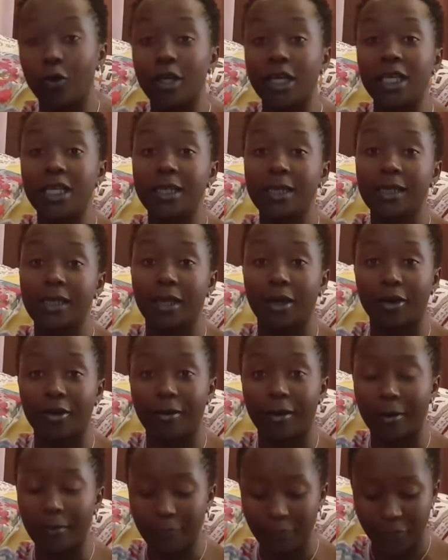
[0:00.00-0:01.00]
on
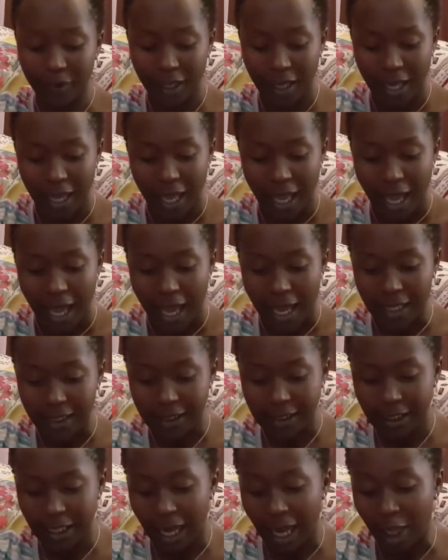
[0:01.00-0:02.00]
Instagram.
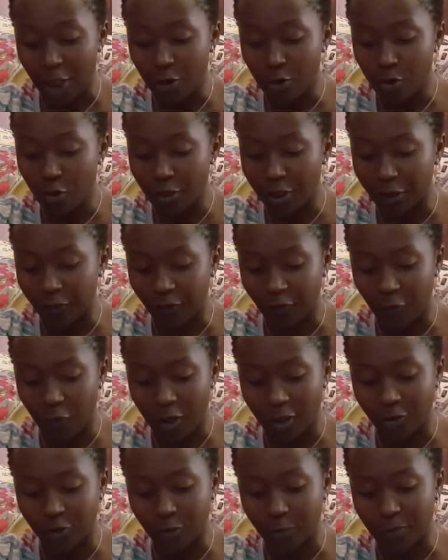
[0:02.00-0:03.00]
Asked, are you looking
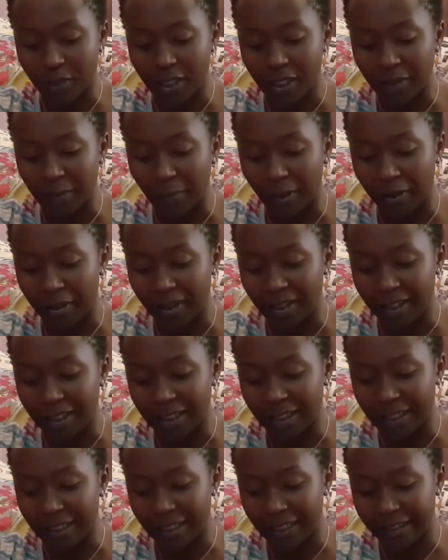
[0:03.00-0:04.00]
forward to being married
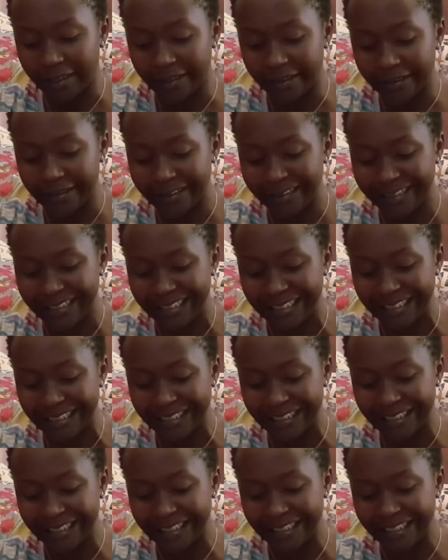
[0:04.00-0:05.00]
again?
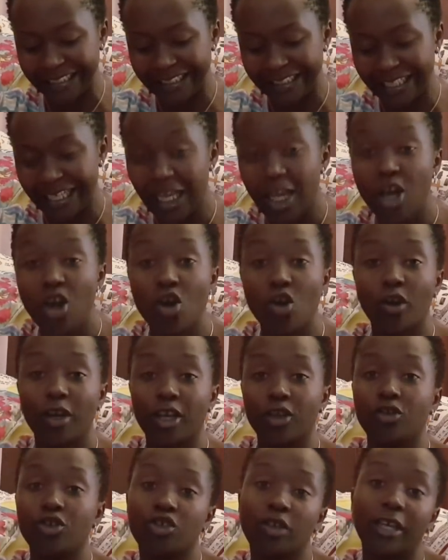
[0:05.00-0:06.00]

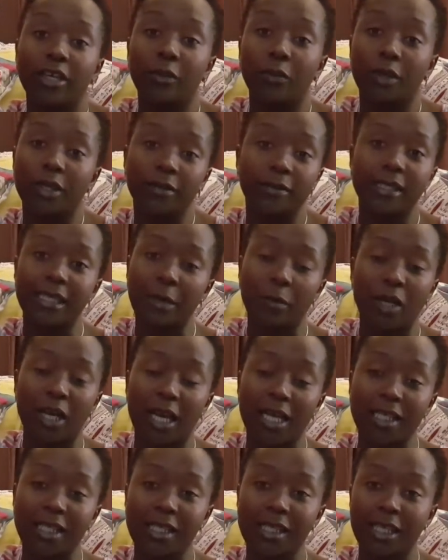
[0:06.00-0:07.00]
Okay, usually when
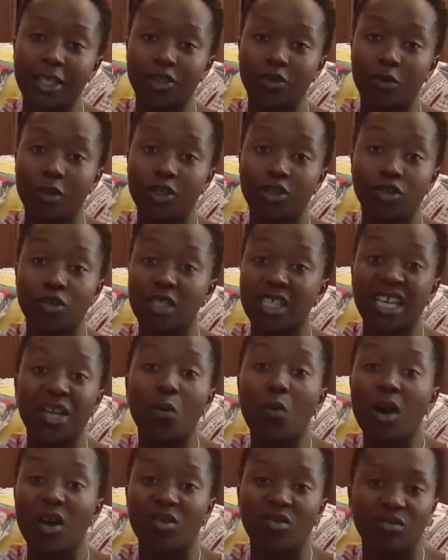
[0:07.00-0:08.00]
someone asks such questions, I
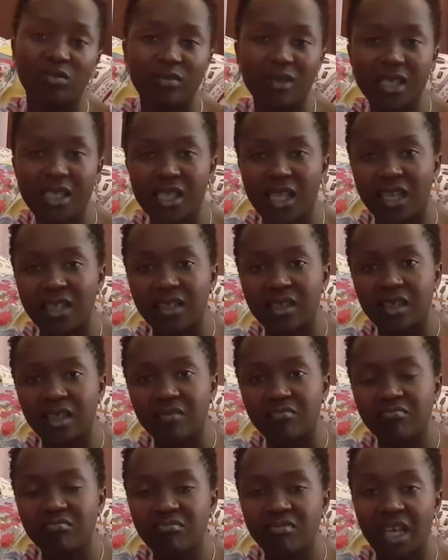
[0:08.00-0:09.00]
quarrel
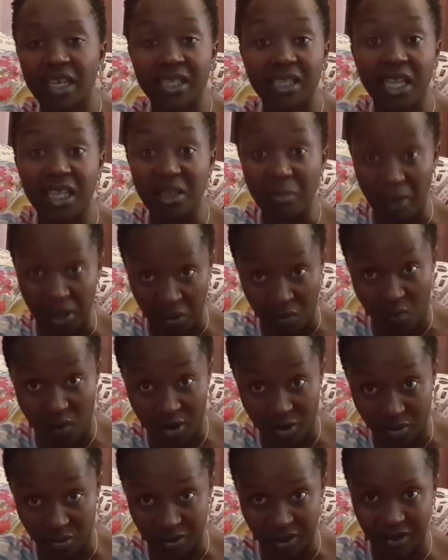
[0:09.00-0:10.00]
instantly. I start by
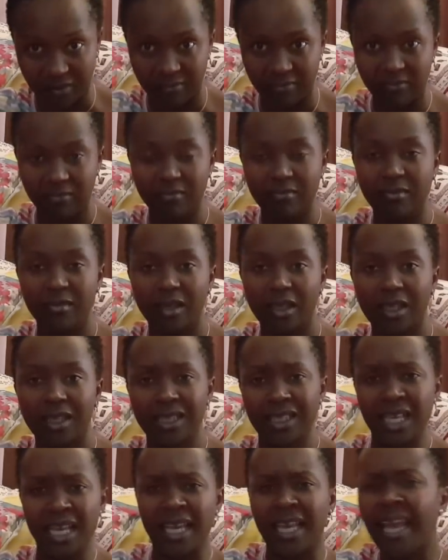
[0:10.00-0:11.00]
quarreling,
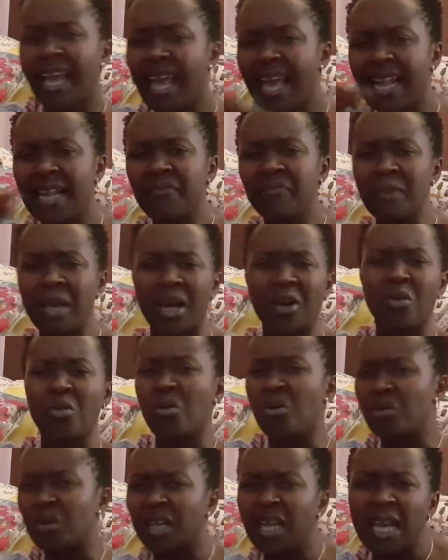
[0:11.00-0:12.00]
saying, hey, leave me
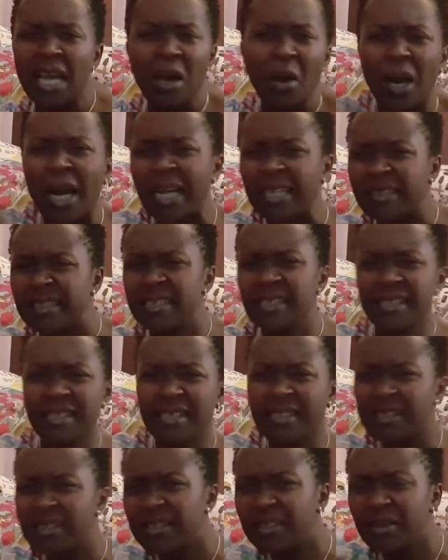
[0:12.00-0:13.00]
alone. Can't
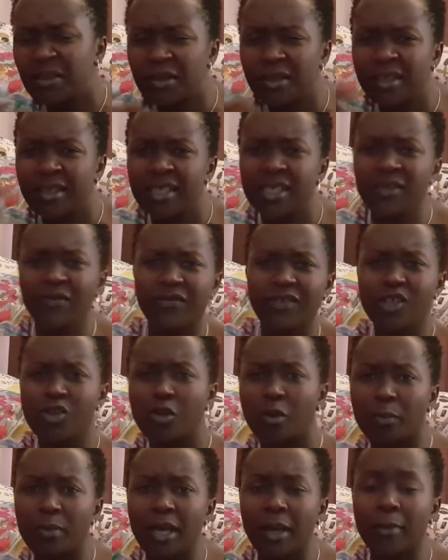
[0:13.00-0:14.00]
this
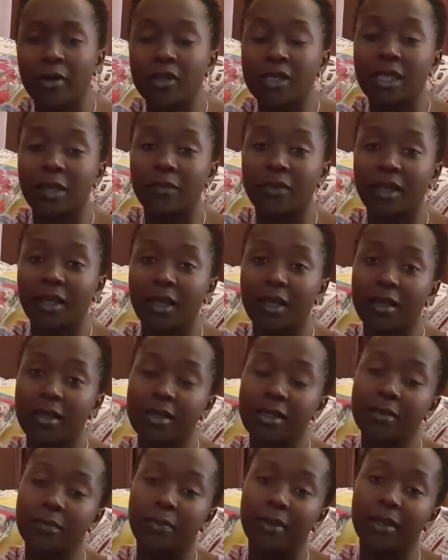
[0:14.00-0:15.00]
video be about something
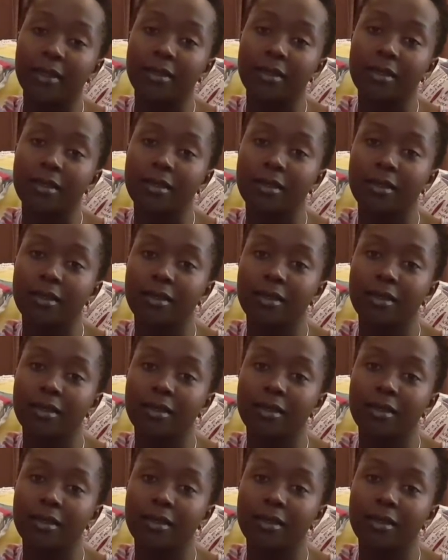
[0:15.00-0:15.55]
else? But